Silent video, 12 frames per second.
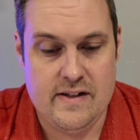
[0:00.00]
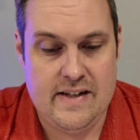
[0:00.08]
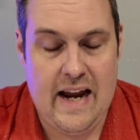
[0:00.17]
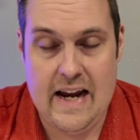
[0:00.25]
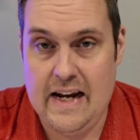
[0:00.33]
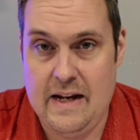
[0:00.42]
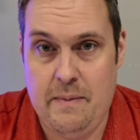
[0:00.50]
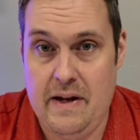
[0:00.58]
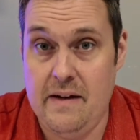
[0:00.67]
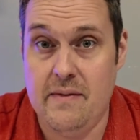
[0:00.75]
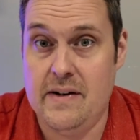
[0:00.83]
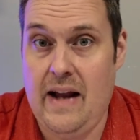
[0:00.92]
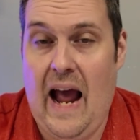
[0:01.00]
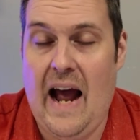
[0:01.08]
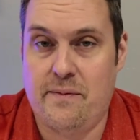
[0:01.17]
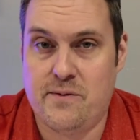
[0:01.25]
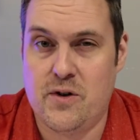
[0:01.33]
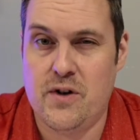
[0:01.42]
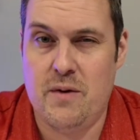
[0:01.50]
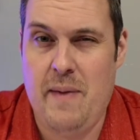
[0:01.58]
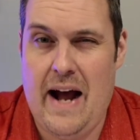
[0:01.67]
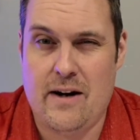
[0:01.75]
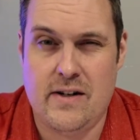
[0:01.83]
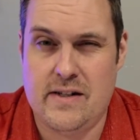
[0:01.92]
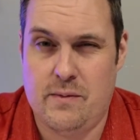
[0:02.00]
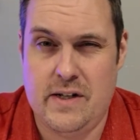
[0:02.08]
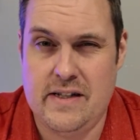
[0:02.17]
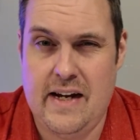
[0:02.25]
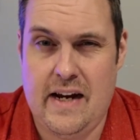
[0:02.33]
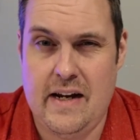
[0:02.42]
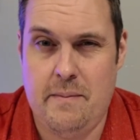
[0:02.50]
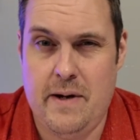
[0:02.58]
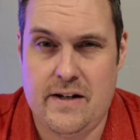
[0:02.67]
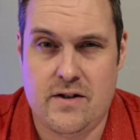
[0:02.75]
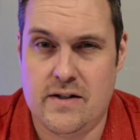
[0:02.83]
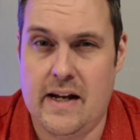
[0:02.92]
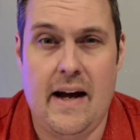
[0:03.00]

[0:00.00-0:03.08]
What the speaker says: take any, even after new batteries, it wouldn't take any pictures.